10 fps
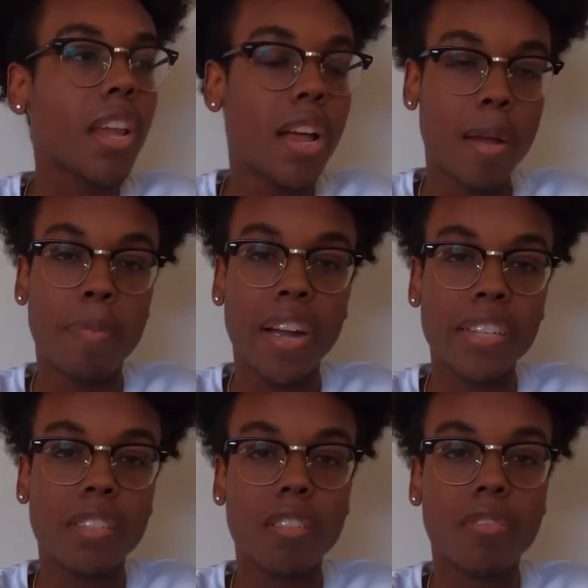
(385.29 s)
I buy
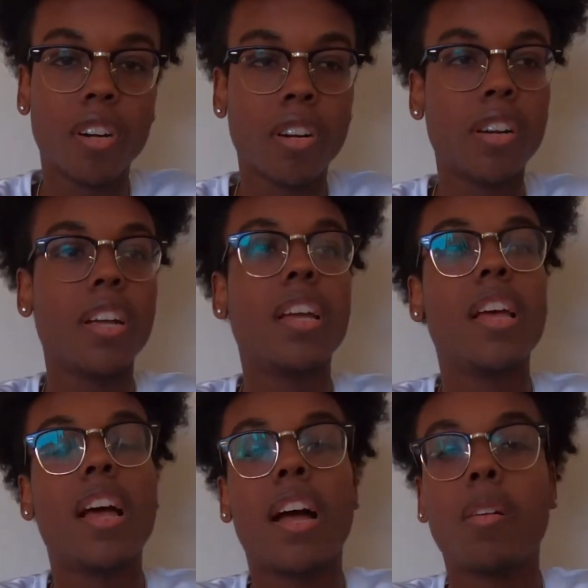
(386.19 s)
silver,
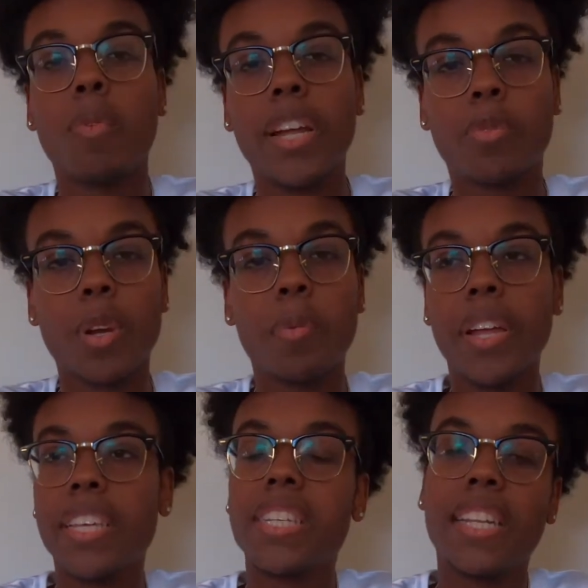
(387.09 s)
I wait 3 weeks,